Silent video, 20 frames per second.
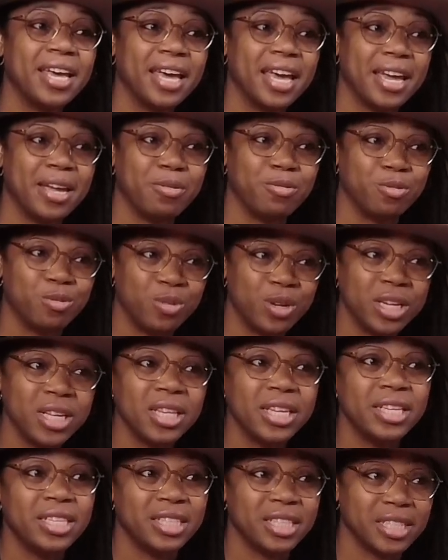and
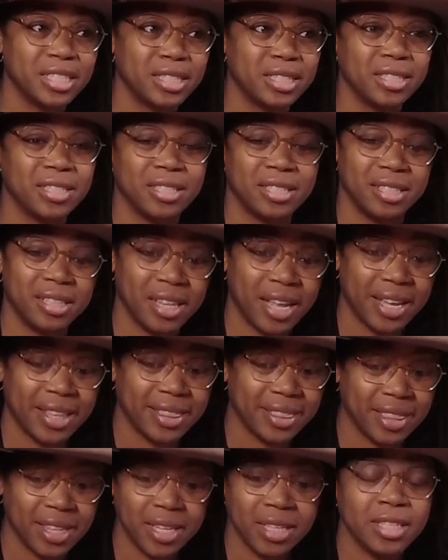really just like,
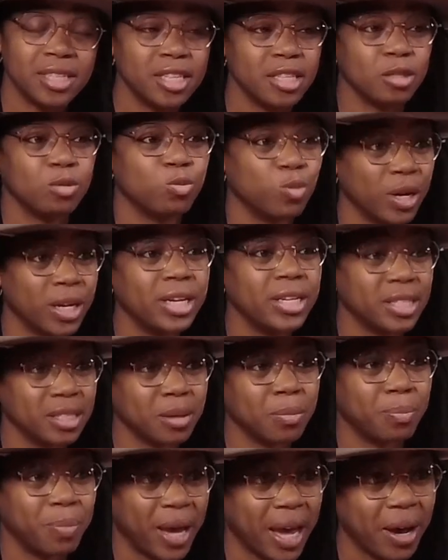this is what it's
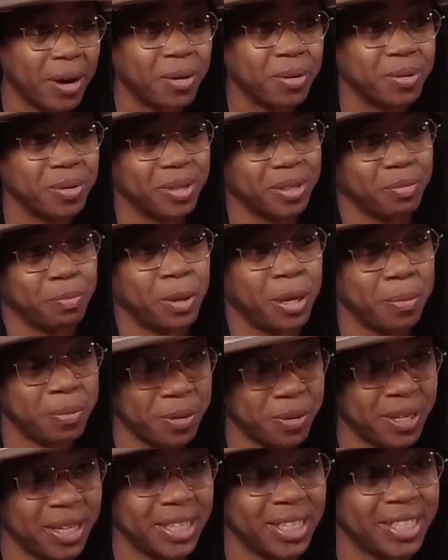about.
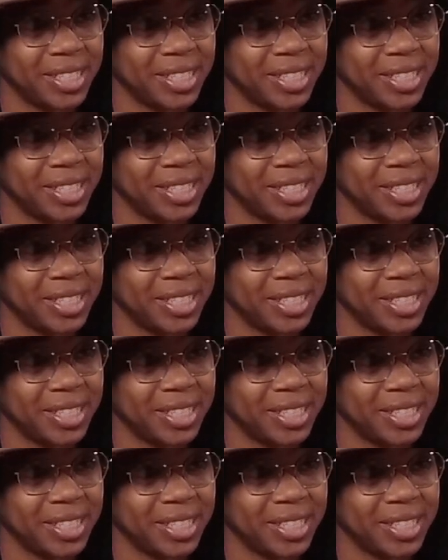People need to